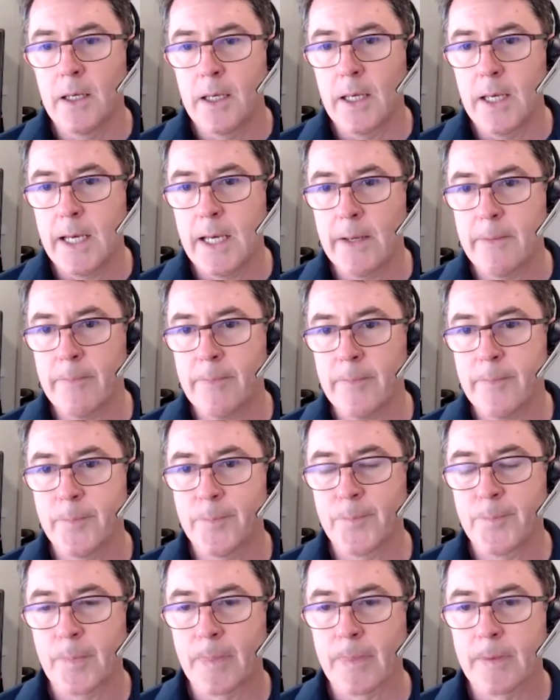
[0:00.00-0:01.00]
So
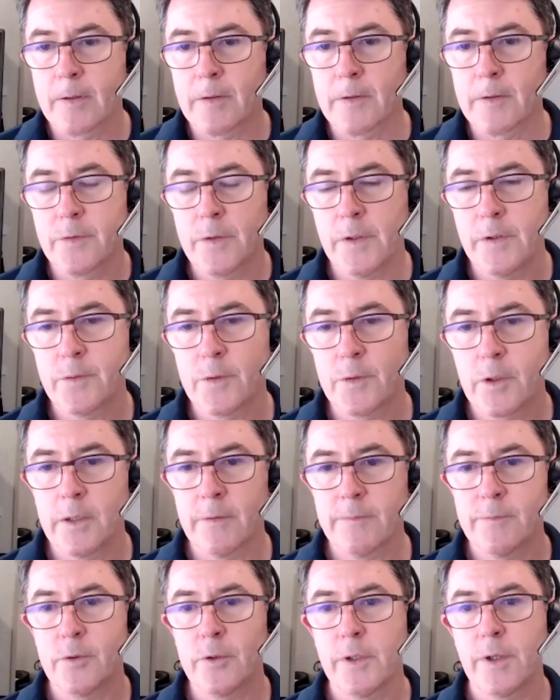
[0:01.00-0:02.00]
these are kind
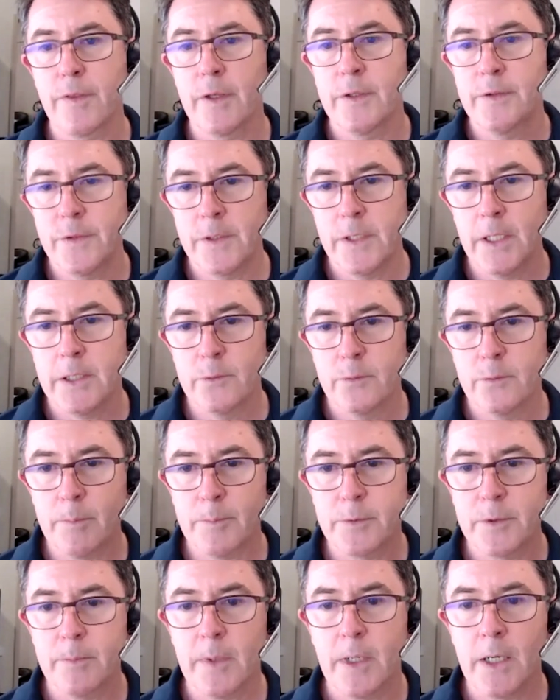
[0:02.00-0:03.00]
of all the things you need to
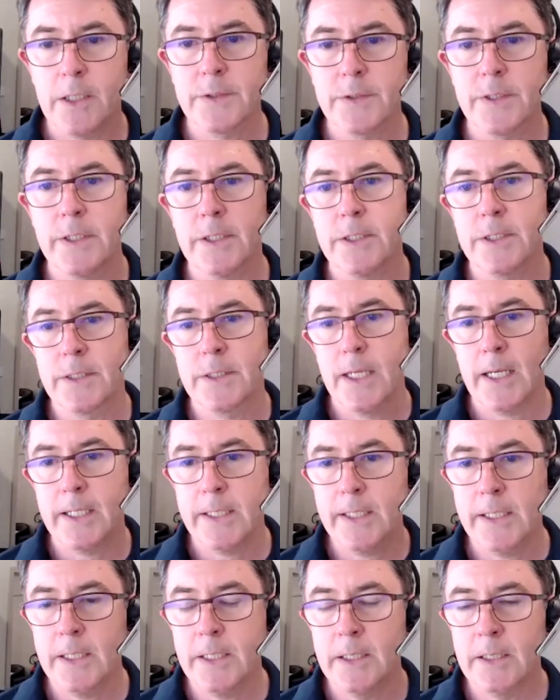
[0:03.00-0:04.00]
optimize in the
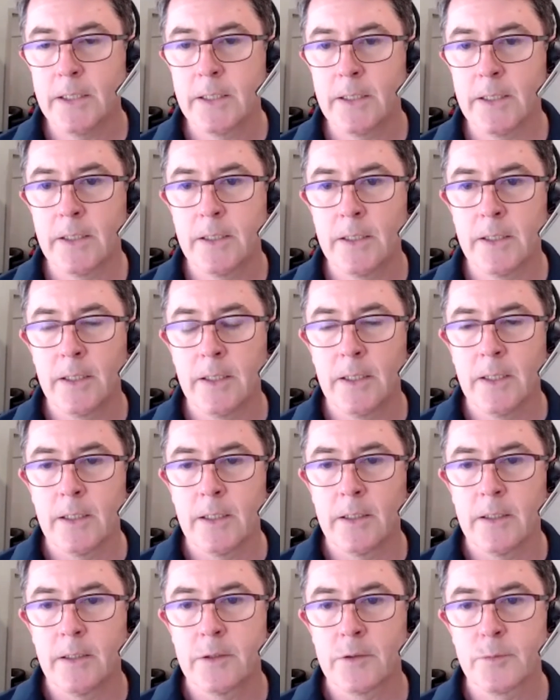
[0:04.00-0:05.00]
study.
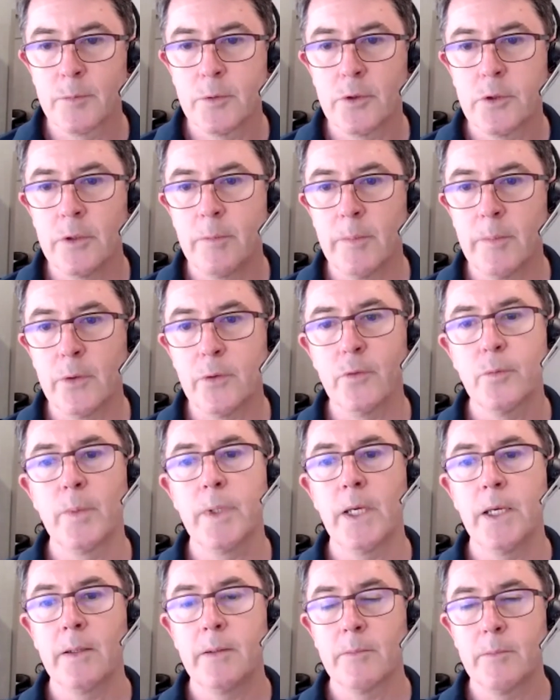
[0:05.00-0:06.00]
Smaller mills
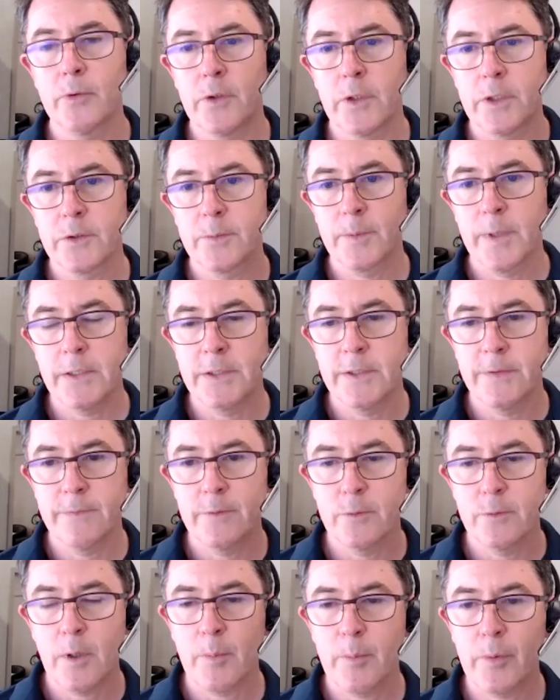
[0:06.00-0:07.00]
being more expensive
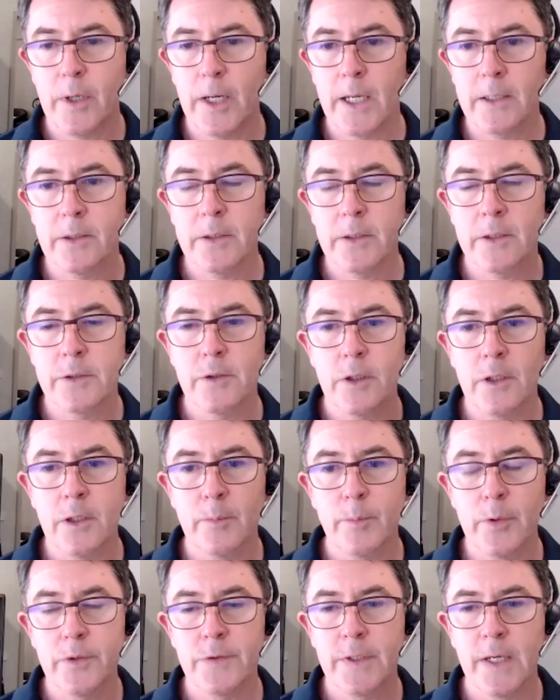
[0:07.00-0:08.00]
to operate on a dollar
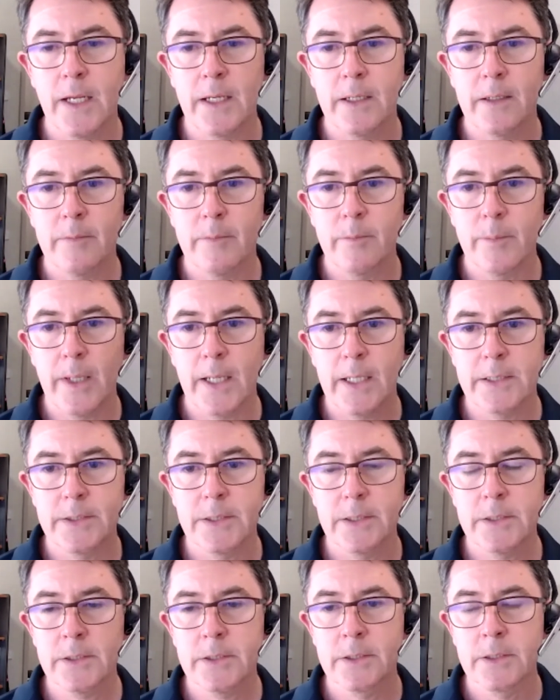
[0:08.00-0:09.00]
per tonne
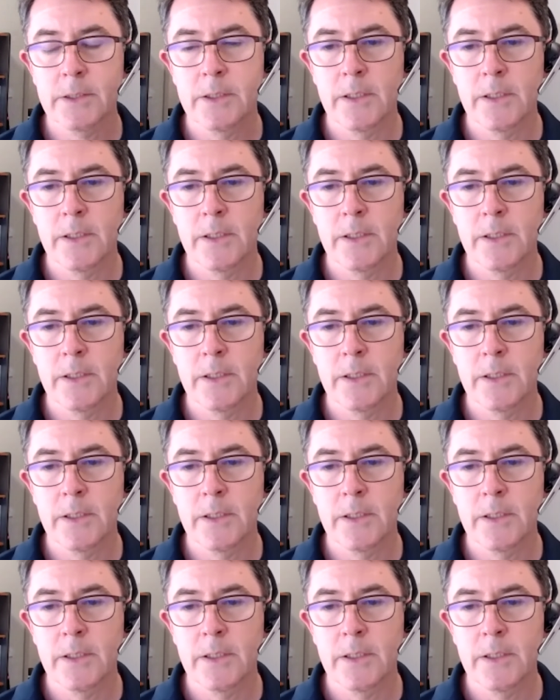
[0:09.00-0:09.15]
basis.